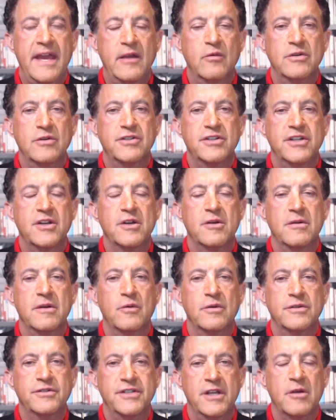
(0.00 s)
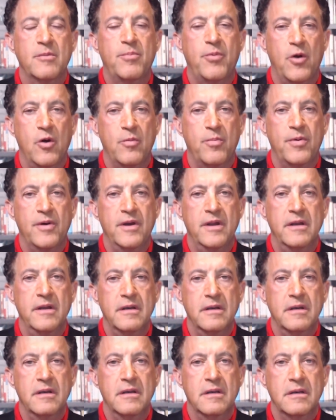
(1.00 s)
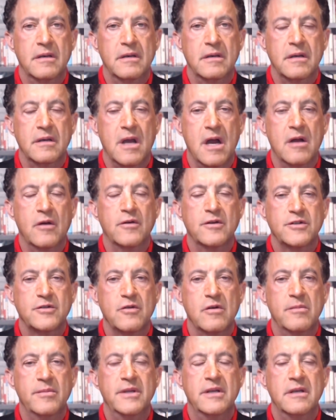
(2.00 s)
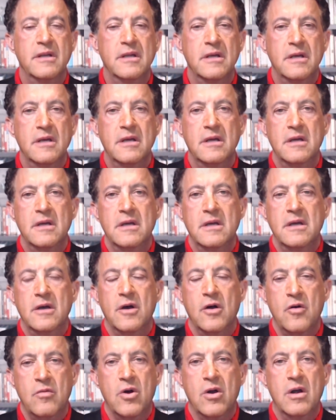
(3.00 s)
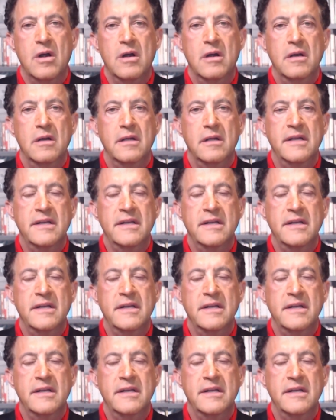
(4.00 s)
language was inappropriate, Congresswoman Omar.